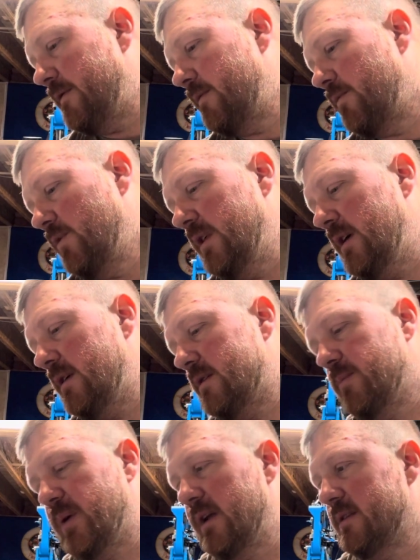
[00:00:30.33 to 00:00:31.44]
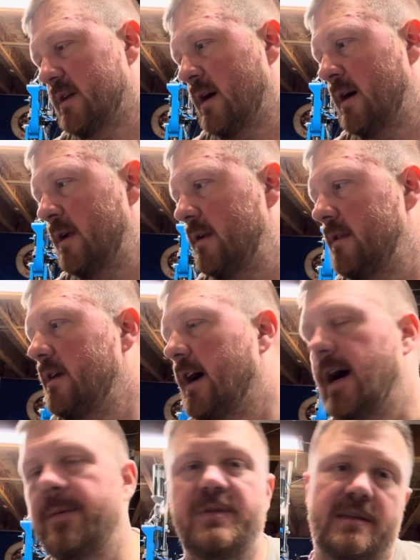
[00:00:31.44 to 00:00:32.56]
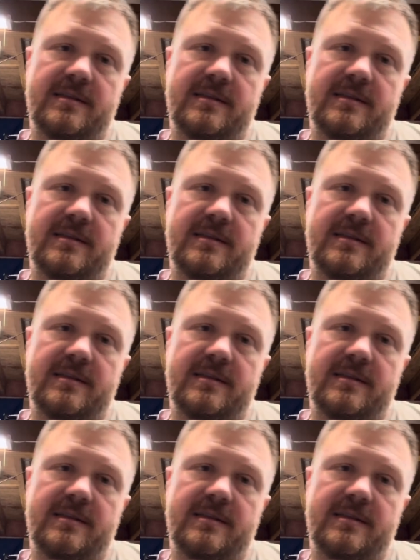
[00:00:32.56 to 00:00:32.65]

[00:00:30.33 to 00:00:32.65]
Really depends on the optic